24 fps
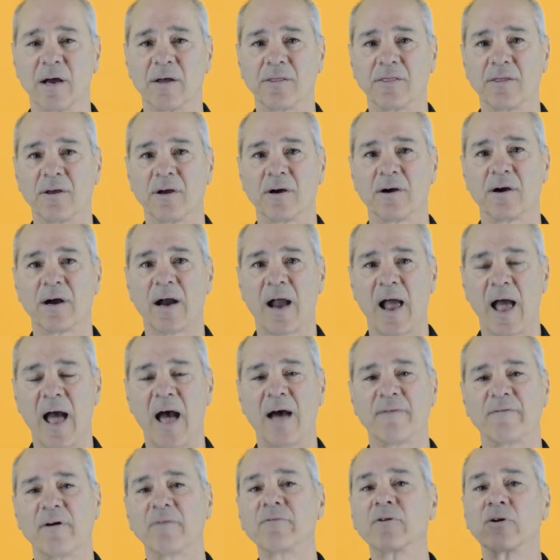out there
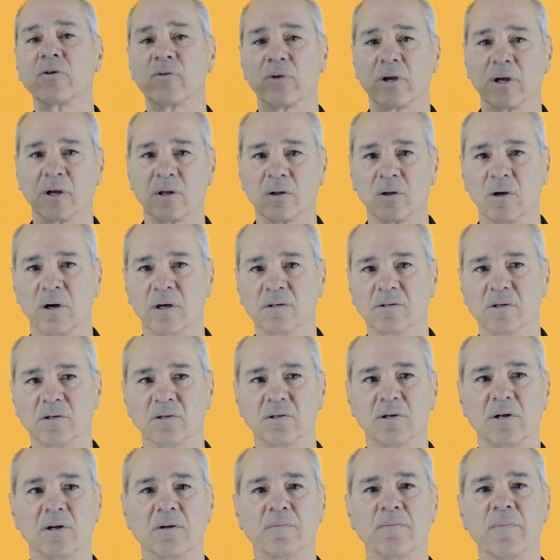have evergreen
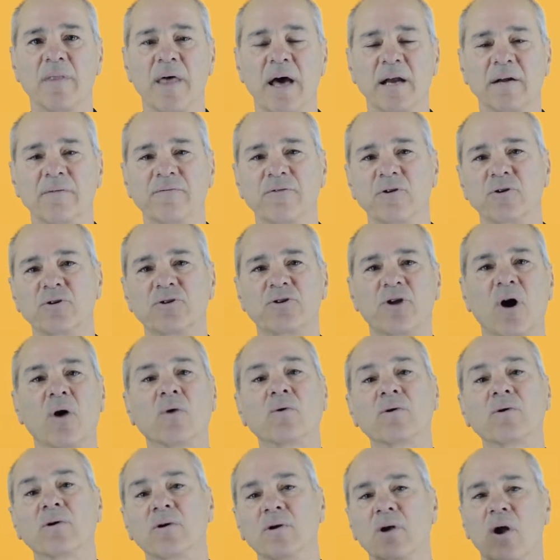clauses in them that if you
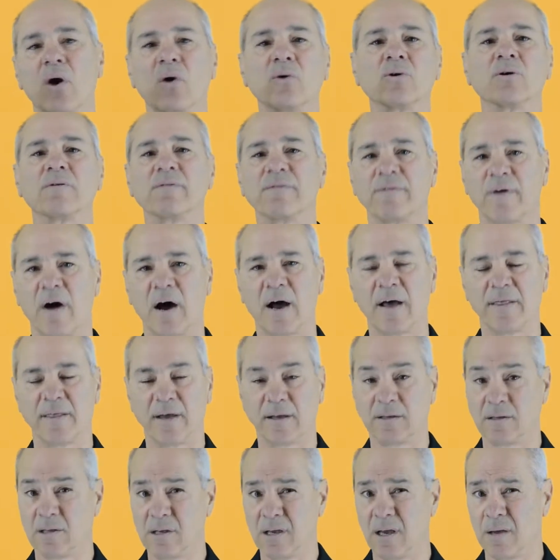don't notify
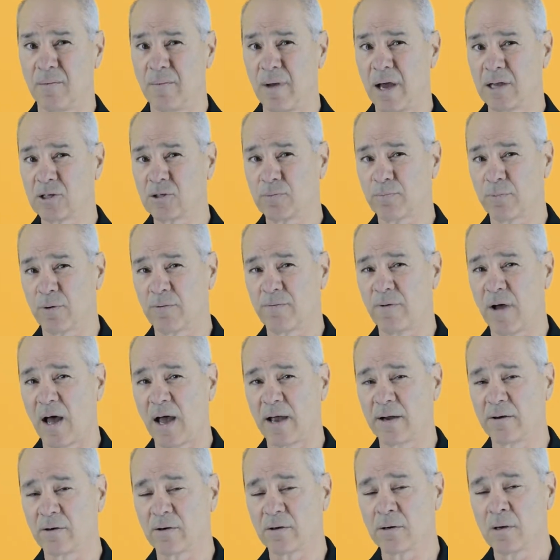that DMS
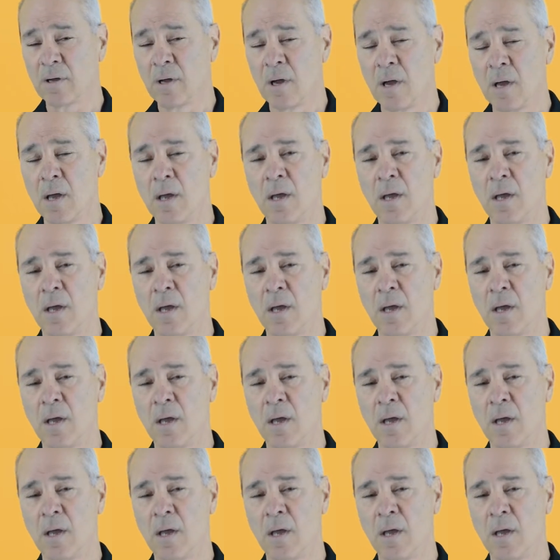provider